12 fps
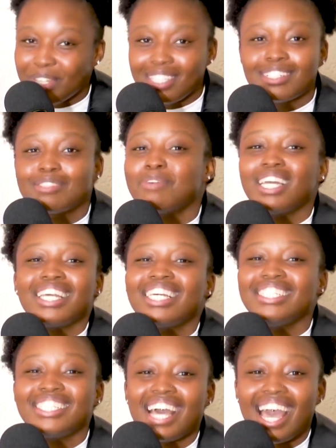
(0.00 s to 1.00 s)
We just might
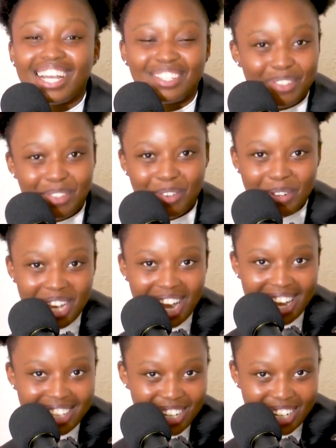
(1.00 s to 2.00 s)
interact with you
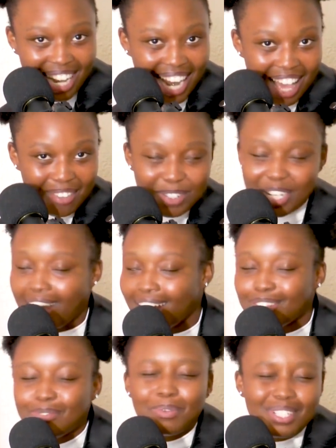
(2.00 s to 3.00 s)
guys on a live
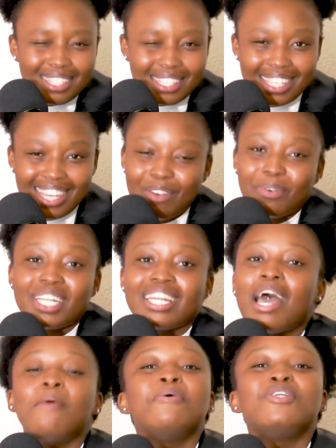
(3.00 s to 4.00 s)
chat. We'll see when it
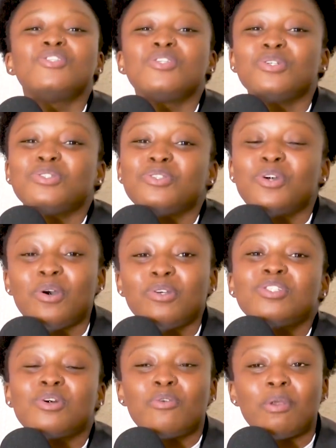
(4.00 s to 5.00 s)
happens, you'll know.
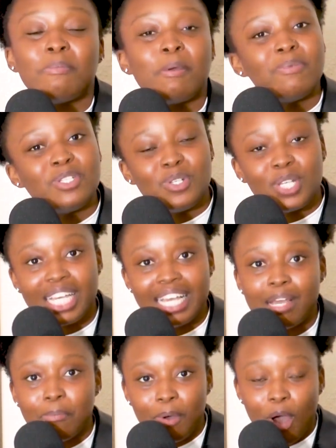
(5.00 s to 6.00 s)
So remember to
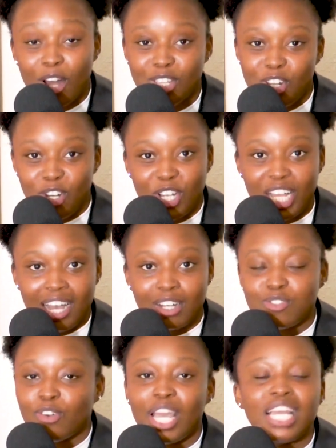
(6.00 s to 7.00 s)
keep on the
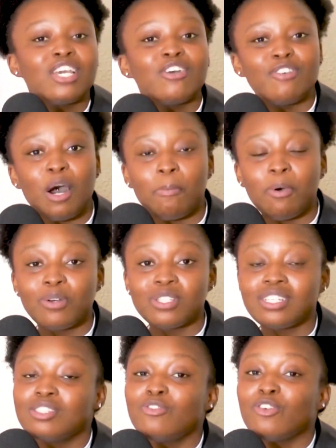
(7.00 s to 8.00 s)
lookout for any of our
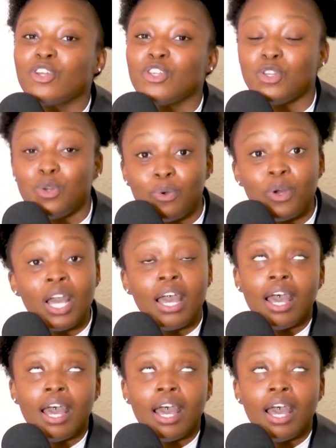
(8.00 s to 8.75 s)
posters for new